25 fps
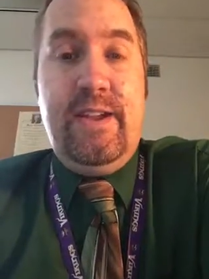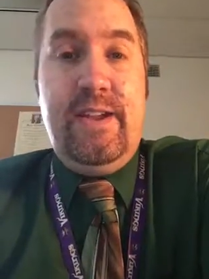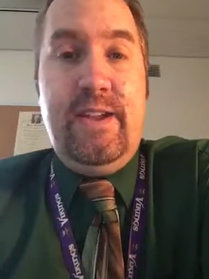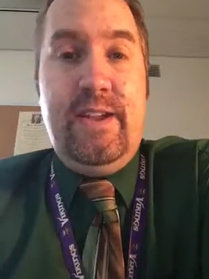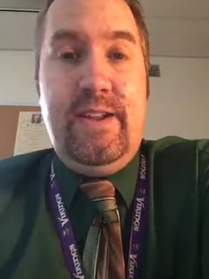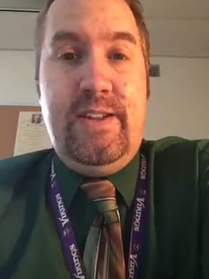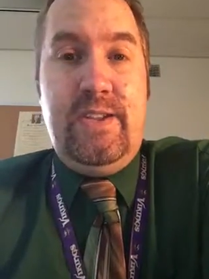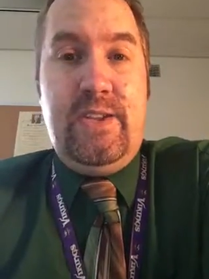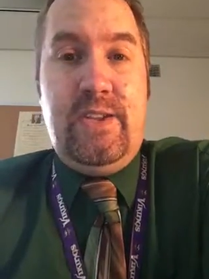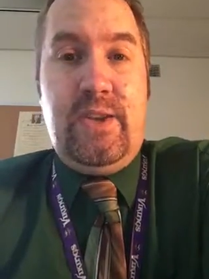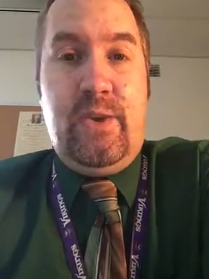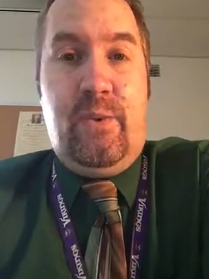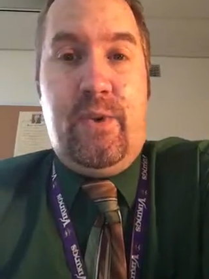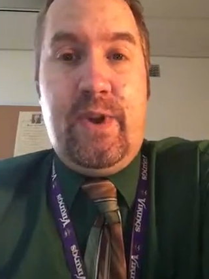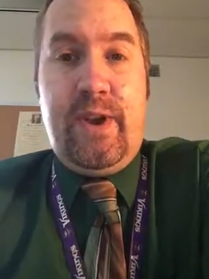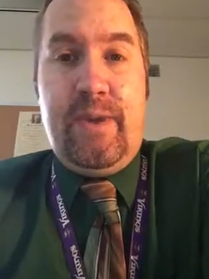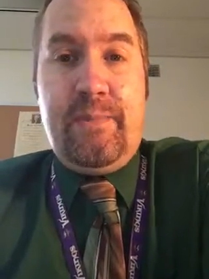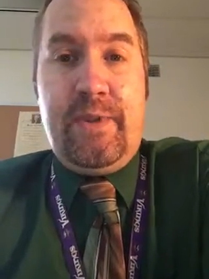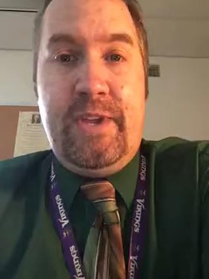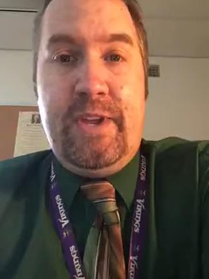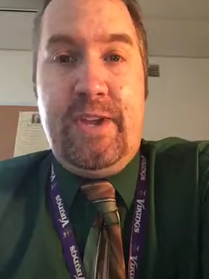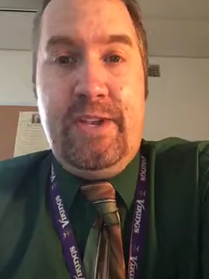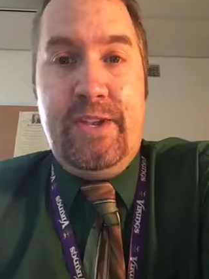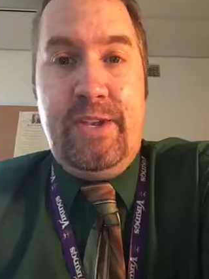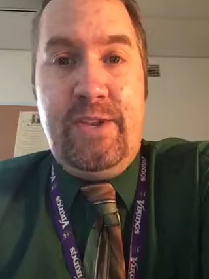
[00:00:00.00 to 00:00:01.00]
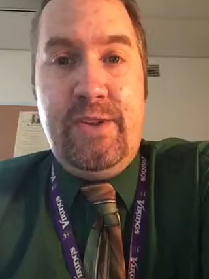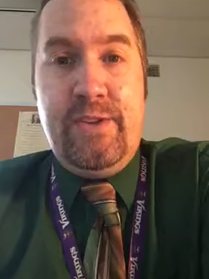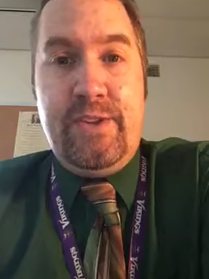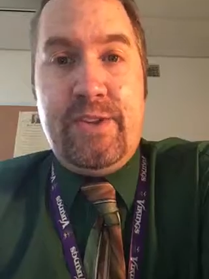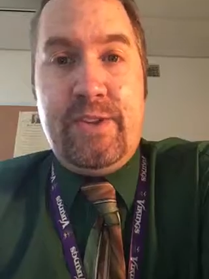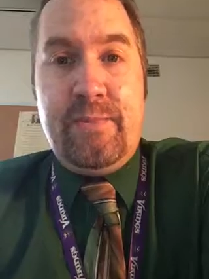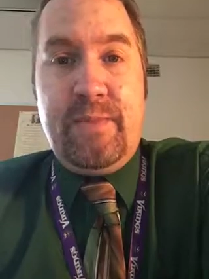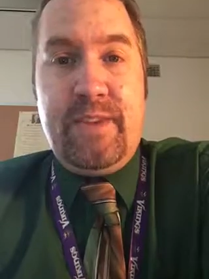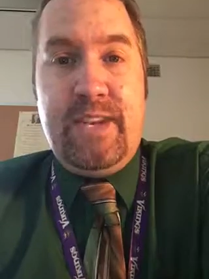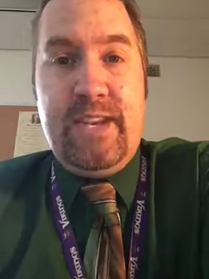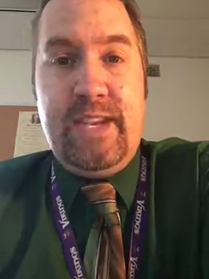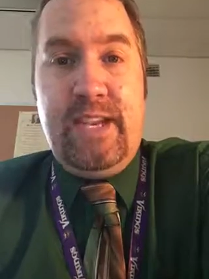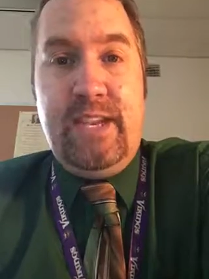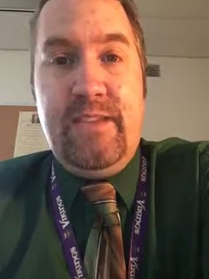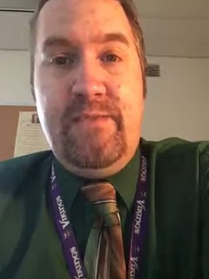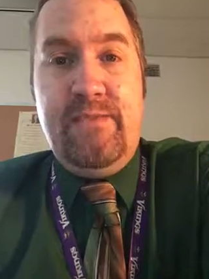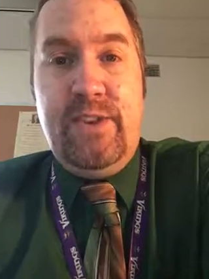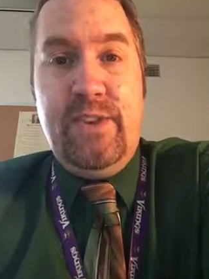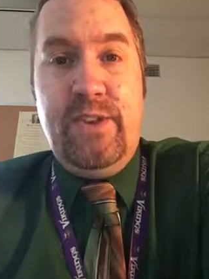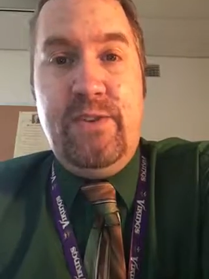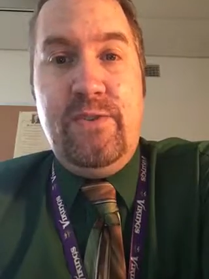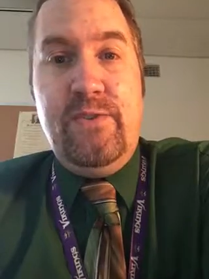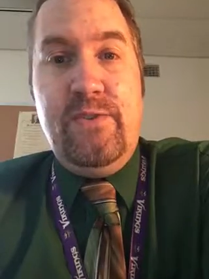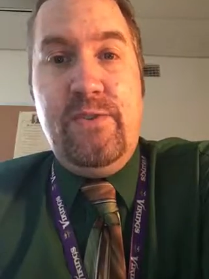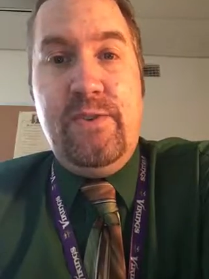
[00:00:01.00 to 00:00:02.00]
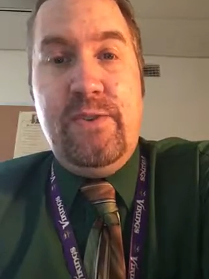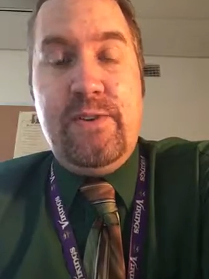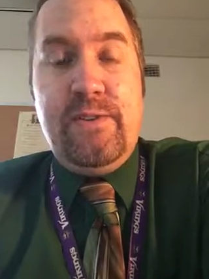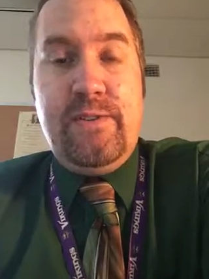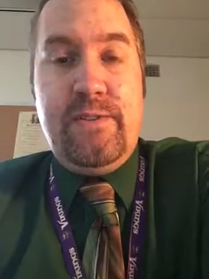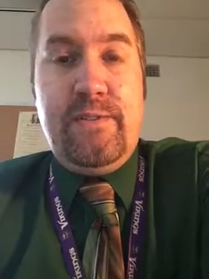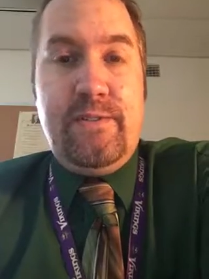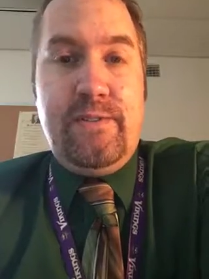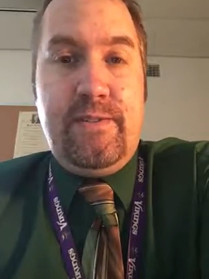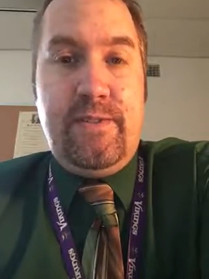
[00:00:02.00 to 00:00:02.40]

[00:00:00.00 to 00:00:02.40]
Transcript: And so what I'm going to do is I'm going to give you